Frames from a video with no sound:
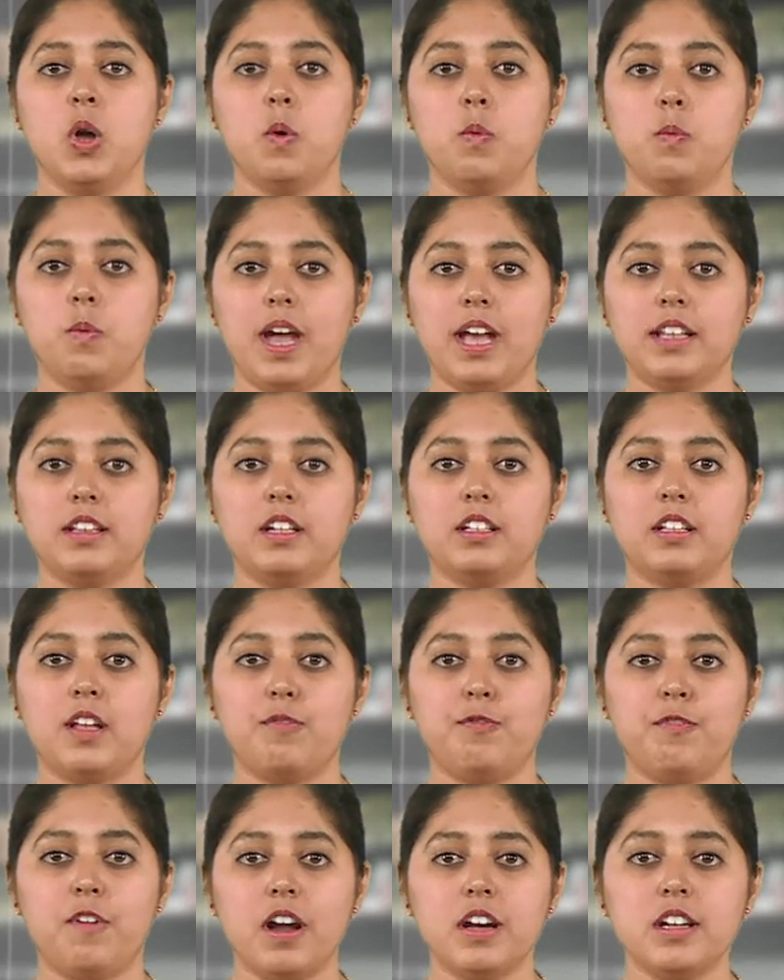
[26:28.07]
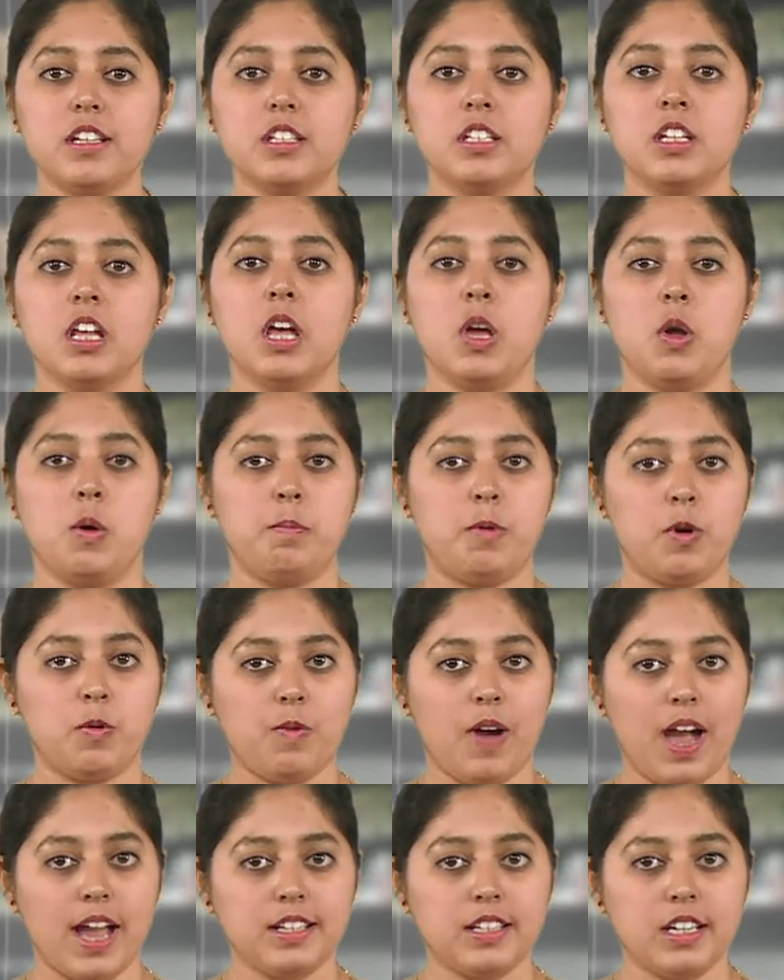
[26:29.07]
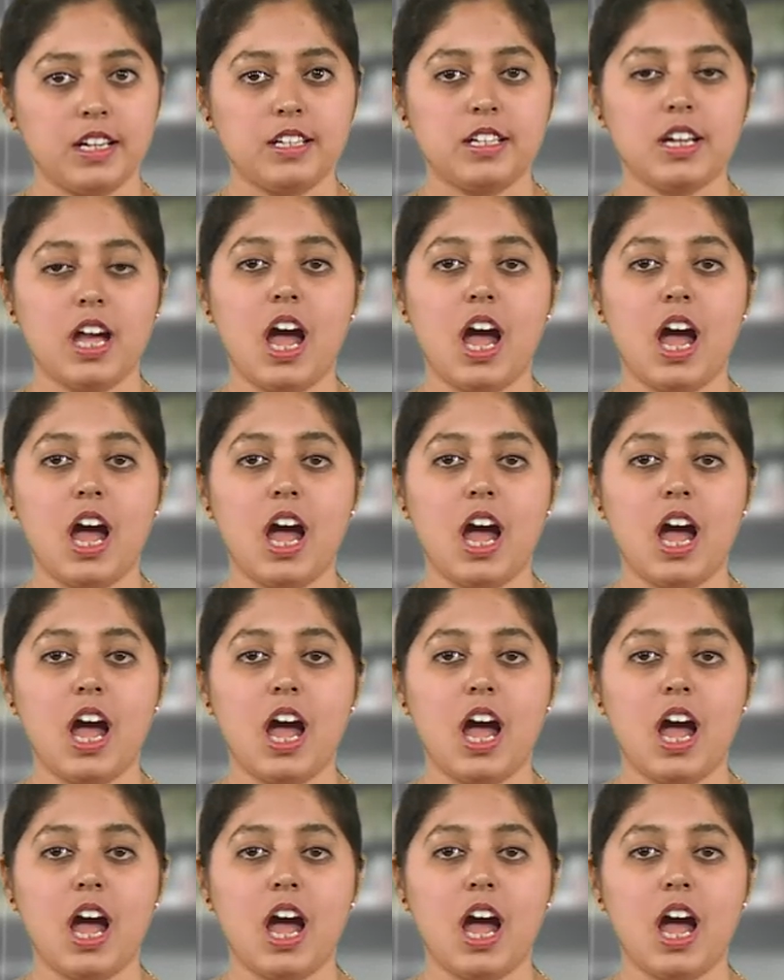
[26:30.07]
whether the funds provided